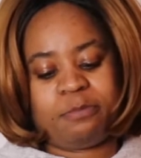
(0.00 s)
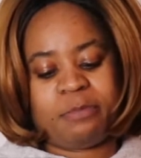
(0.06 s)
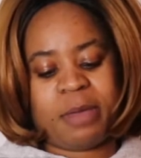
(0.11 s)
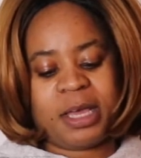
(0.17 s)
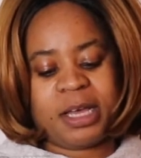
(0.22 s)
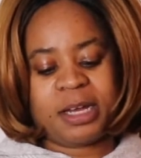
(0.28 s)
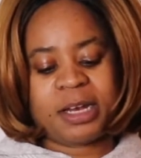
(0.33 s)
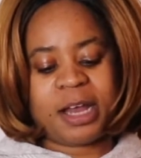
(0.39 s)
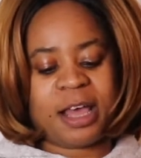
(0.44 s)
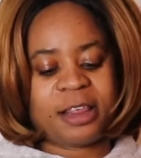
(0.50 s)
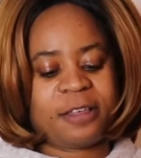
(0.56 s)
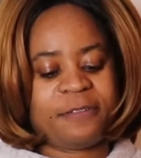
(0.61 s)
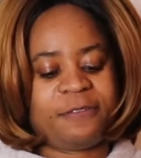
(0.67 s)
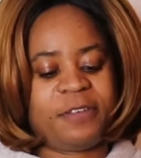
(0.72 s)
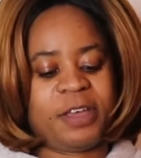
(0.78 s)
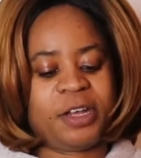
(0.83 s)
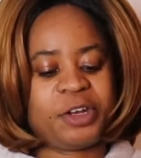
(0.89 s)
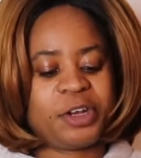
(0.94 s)
make another
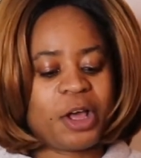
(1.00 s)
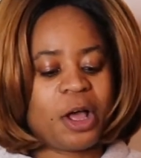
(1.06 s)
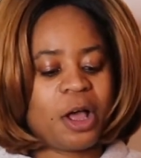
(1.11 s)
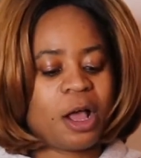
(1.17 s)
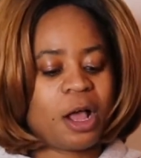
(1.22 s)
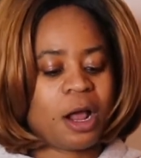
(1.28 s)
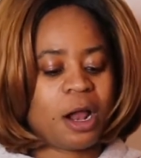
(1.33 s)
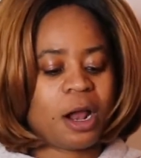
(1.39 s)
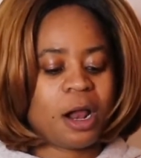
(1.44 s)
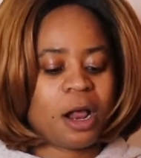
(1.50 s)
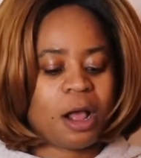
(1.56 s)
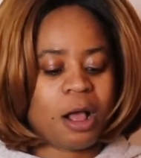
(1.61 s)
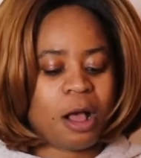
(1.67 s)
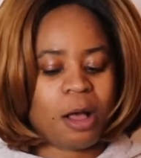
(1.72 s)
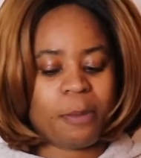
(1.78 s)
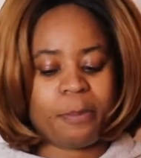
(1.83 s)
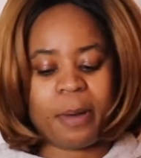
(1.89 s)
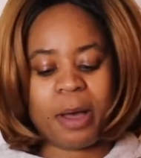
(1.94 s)
video
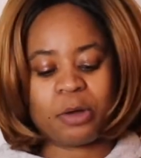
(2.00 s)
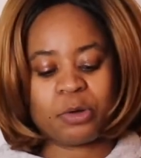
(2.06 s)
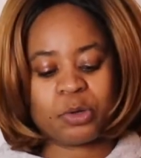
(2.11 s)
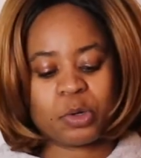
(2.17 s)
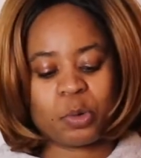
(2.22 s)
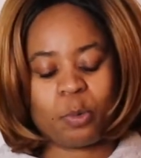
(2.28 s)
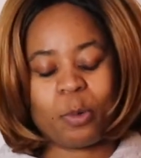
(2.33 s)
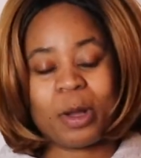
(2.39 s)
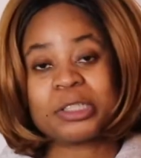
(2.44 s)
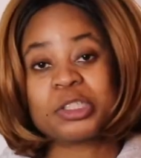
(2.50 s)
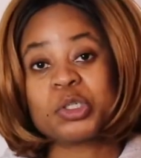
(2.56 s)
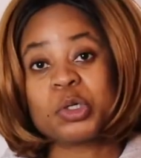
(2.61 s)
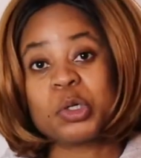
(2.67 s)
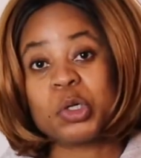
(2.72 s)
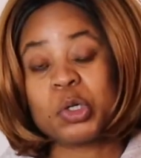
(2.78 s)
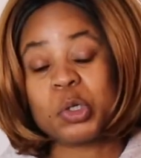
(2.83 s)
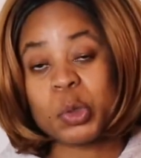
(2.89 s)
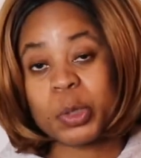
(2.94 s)
about what to
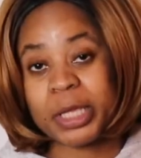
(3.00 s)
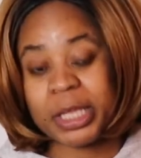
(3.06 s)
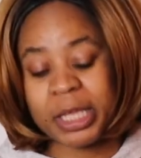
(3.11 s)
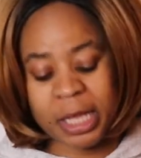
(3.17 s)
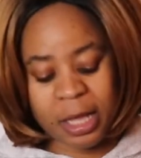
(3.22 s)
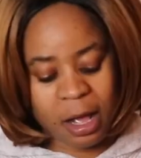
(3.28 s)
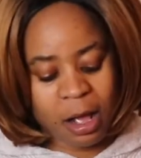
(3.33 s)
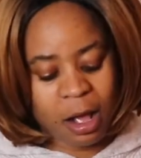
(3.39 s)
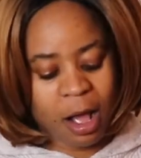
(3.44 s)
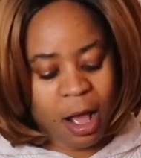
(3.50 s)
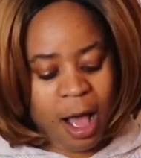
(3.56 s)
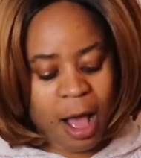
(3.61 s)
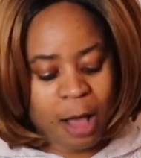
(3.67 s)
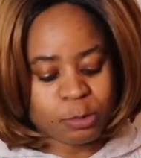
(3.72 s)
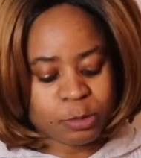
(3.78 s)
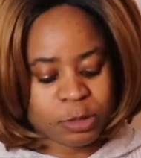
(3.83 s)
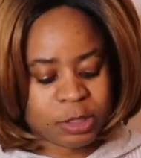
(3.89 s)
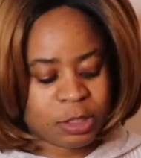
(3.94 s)
look
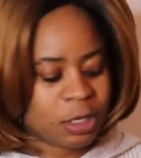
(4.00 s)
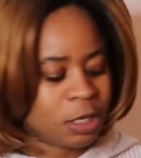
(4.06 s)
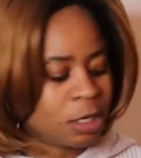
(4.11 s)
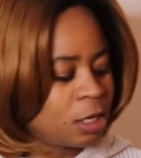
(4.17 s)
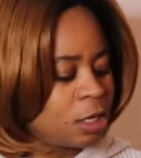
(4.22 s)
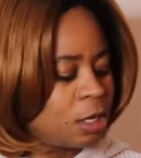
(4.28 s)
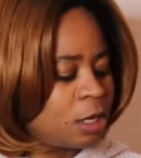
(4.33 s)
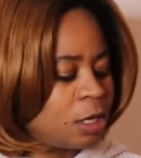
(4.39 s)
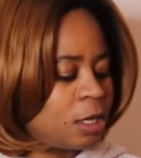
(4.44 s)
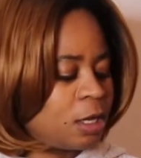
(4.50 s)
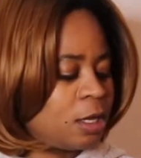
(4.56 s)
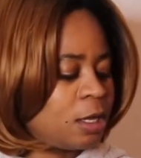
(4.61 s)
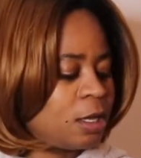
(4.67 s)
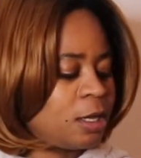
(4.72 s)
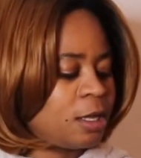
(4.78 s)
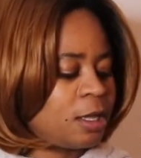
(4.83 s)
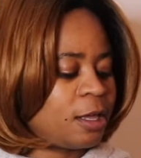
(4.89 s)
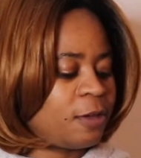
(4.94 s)
out
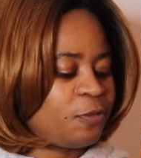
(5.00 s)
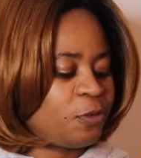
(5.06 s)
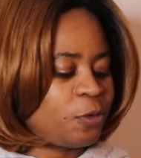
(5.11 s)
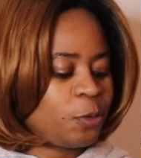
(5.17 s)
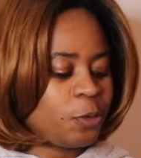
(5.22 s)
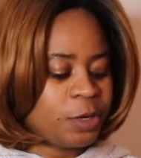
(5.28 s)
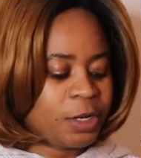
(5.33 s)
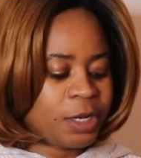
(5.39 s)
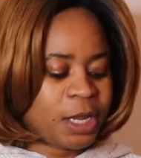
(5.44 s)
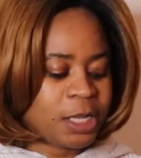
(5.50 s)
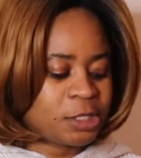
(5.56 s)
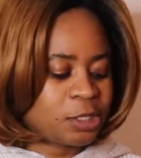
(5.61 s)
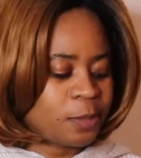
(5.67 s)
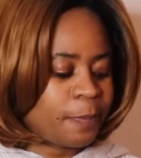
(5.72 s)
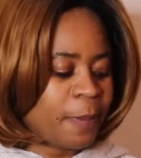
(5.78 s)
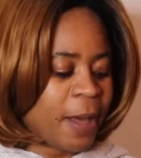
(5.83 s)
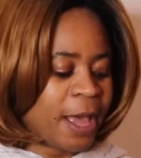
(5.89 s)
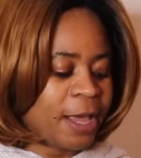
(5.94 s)
if you need
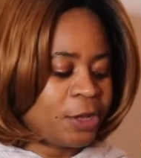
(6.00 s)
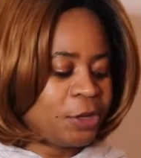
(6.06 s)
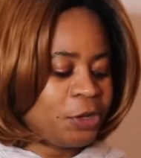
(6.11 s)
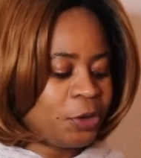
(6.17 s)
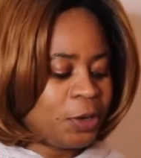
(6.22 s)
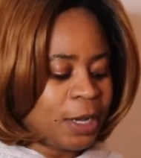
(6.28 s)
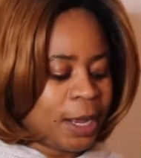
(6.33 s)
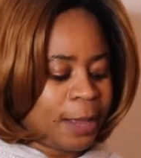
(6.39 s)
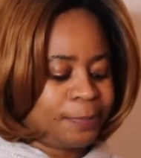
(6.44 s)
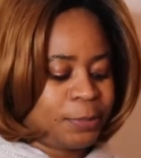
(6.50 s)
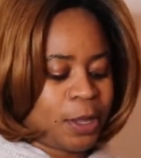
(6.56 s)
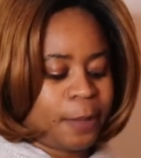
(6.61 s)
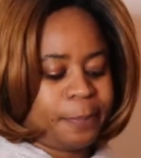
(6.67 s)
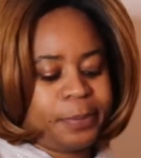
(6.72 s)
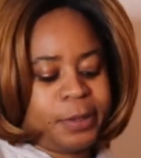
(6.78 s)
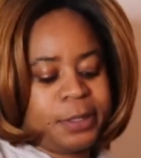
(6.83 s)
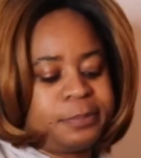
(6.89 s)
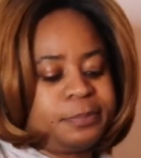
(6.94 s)
to buy a new
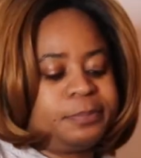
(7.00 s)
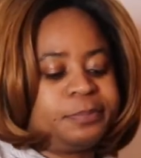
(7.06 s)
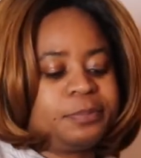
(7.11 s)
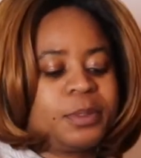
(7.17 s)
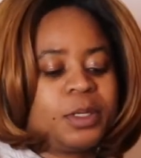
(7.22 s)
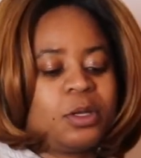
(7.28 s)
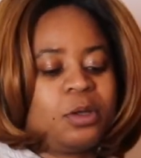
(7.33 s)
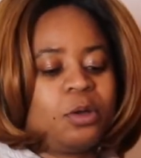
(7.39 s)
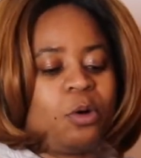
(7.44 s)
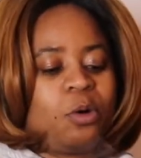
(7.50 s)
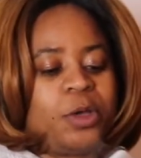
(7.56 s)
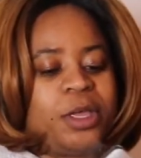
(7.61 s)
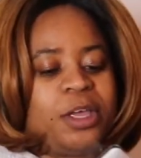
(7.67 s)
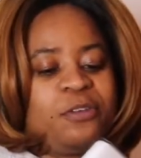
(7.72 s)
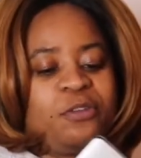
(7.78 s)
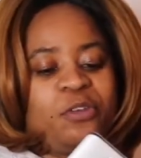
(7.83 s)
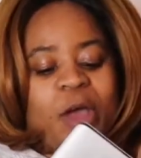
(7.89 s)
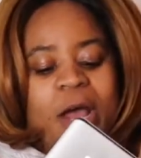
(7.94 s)
laptop, or
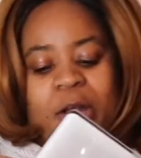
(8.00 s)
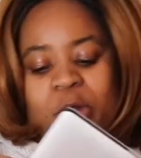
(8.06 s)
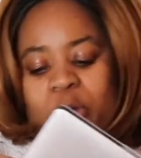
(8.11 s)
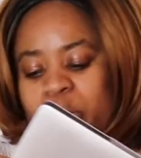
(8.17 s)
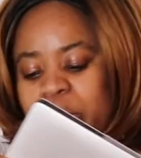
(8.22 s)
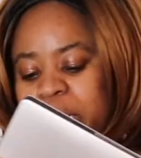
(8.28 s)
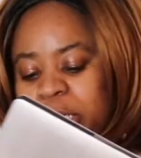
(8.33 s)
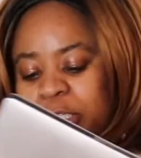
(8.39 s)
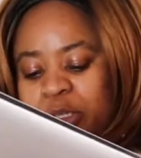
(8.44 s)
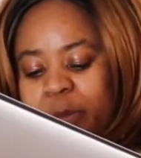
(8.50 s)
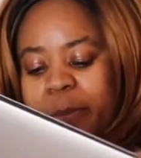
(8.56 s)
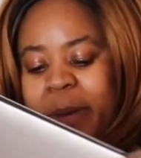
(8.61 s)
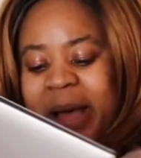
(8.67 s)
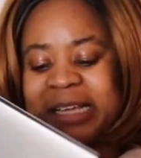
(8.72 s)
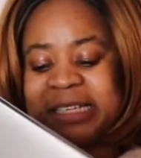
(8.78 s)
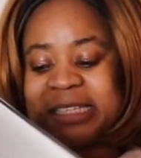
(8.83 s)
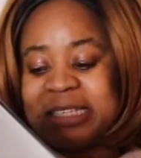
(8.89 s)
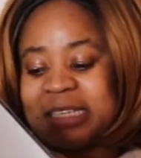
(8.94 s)
if you are looking to
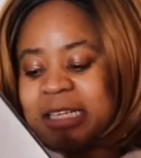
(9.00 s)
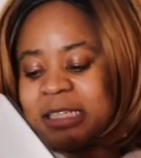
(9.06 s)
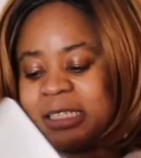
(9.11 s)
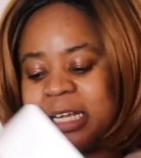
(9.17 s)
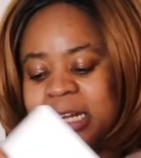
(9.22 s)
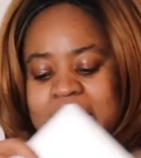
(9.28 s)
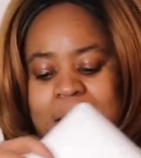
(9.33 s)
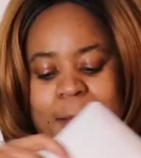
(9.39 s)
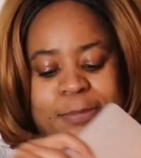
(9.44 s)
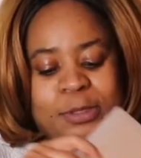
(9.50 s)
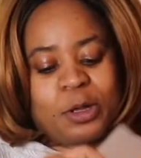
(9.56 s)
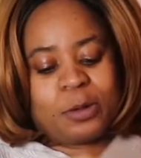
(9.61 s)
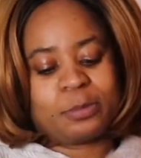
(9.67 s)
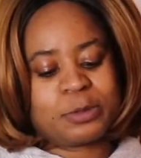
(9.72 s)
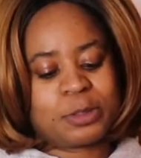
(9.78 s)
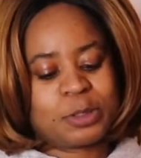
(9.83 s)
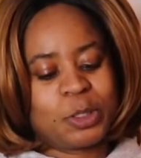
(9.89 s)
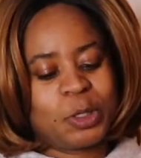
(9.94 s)
buy certain
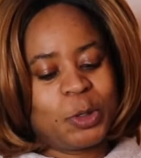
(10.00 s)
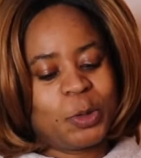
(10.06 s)
laptops.